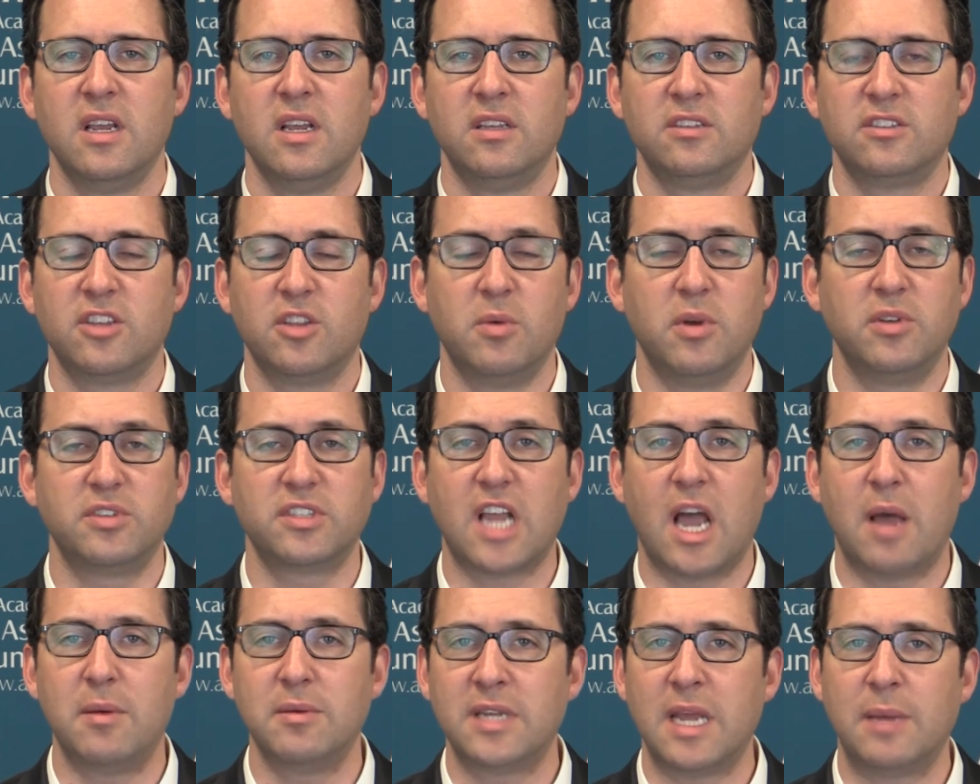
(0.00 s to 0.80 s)
So the most
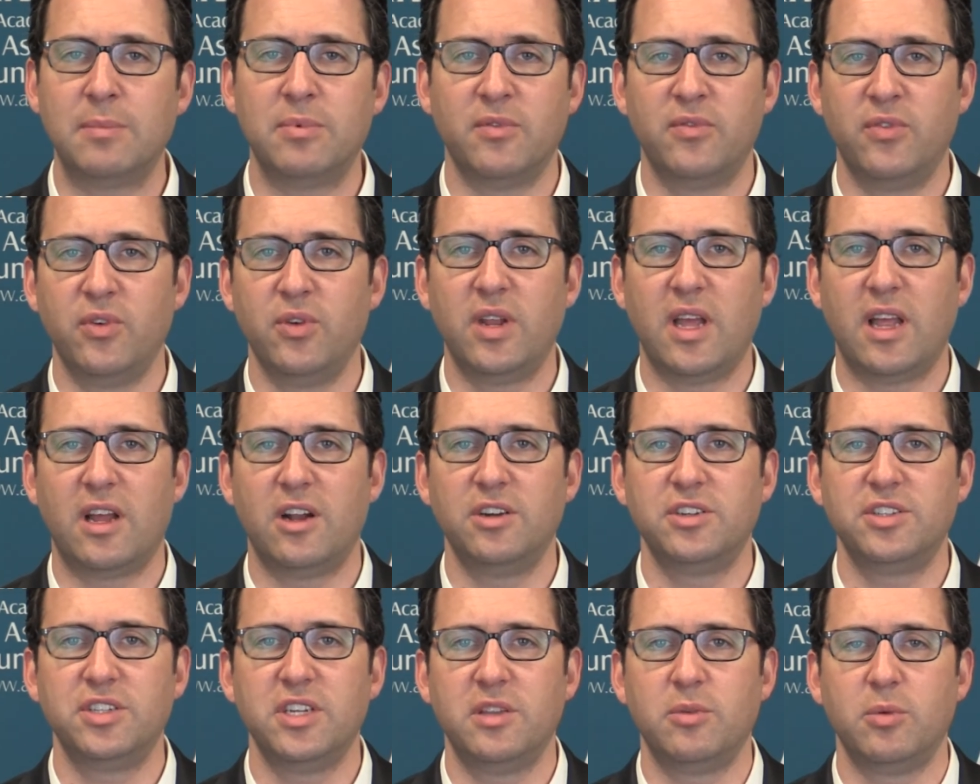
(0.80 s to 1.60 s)
common type of food
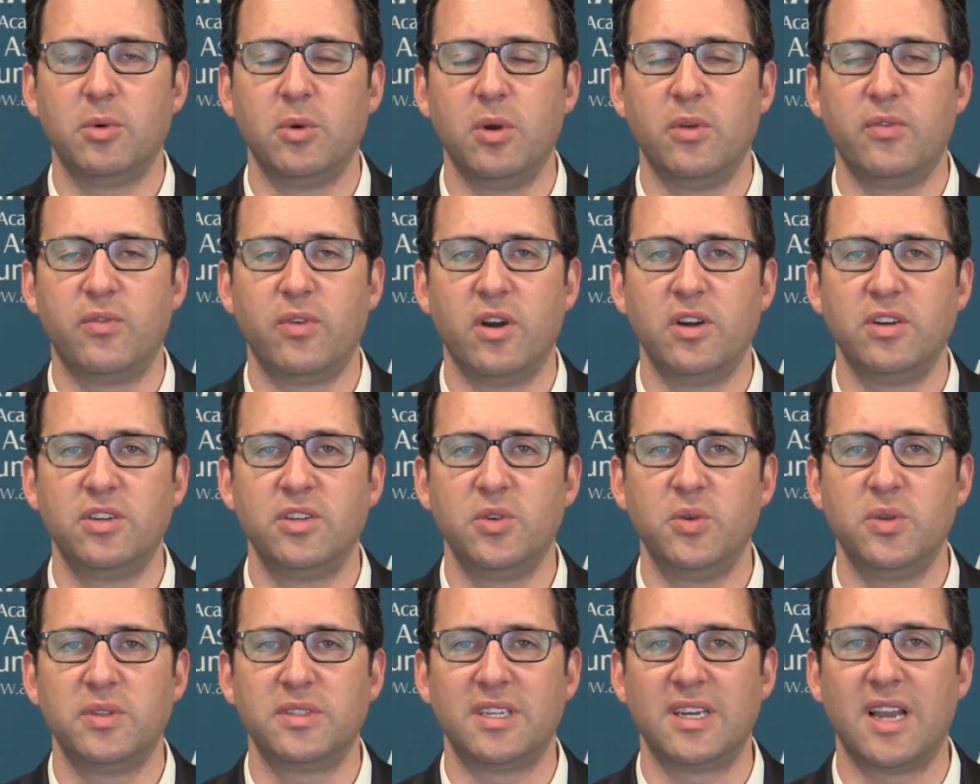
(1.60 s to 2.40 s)
allergy that we refer
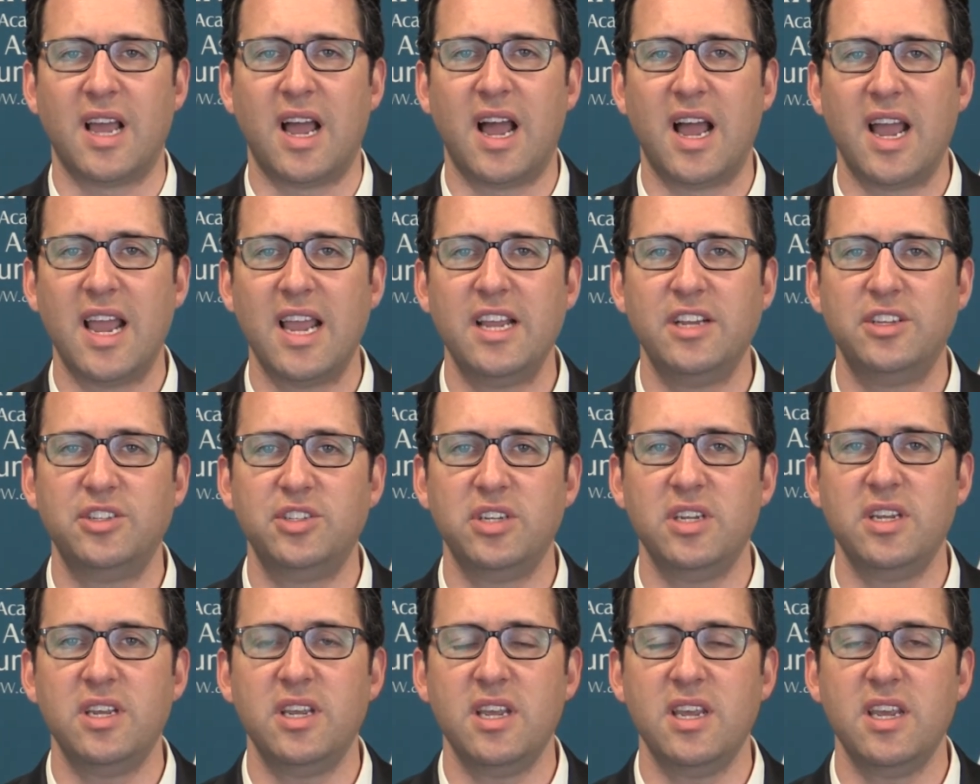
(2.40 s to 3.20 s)
to is an
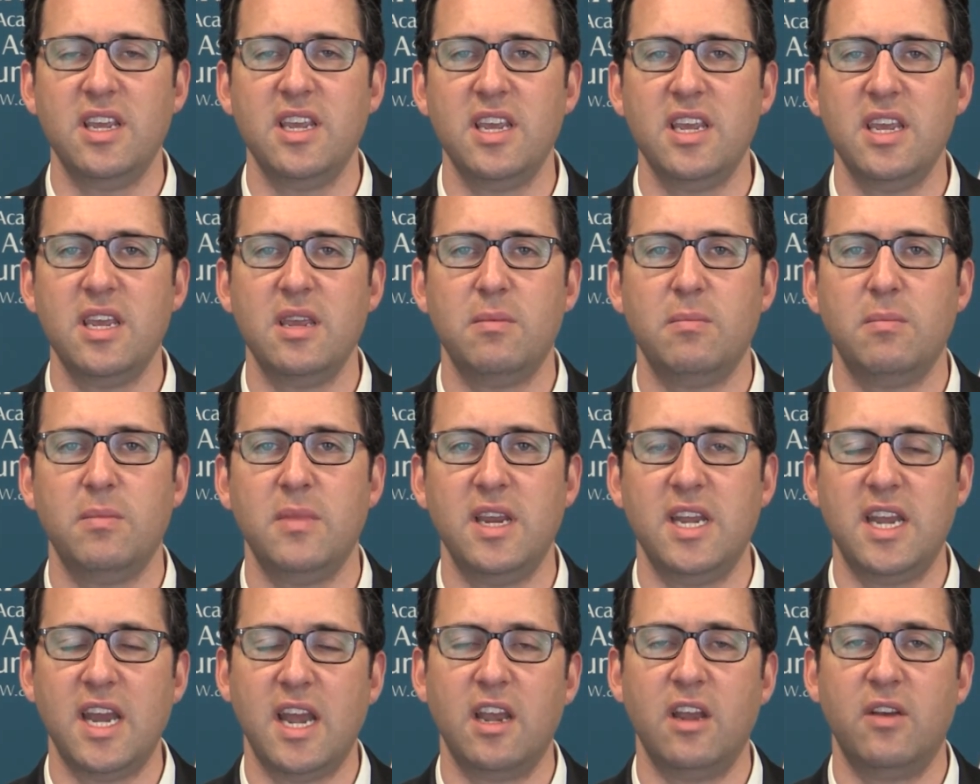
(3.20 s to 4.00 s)

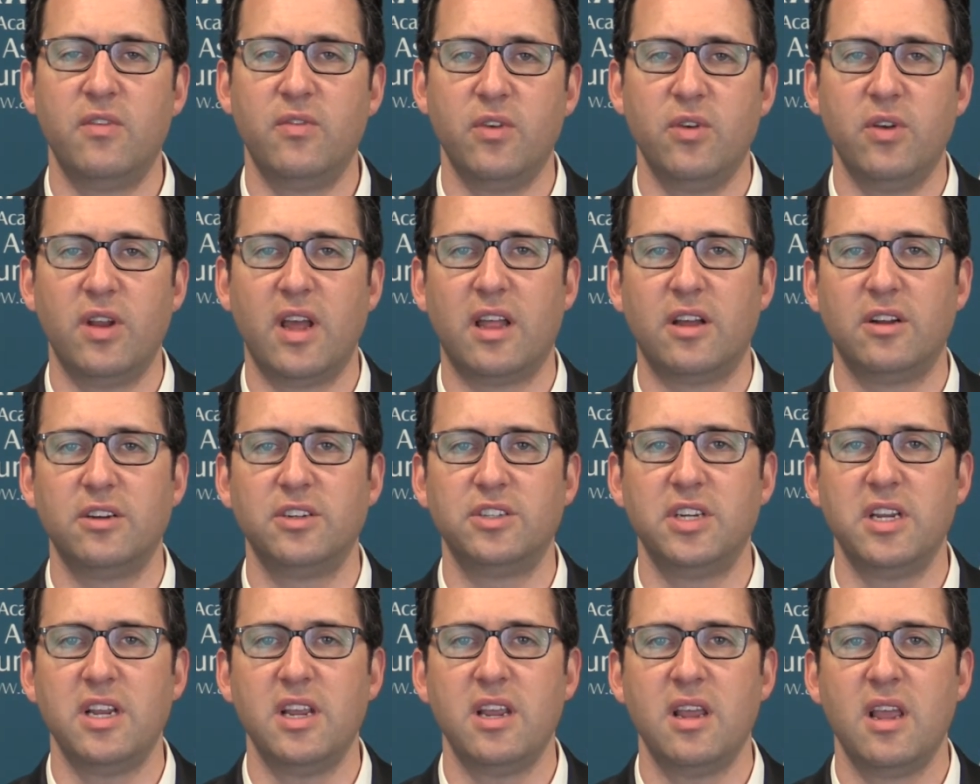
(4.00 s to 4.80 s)
IgE-mediated food
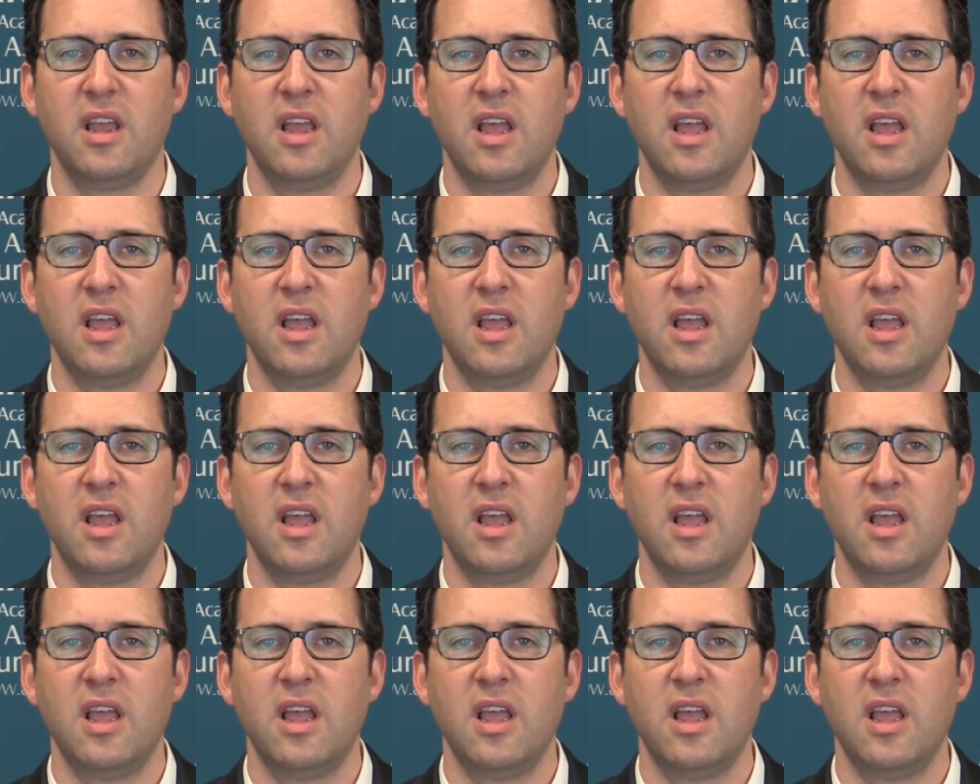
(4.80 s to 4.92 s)
allergy.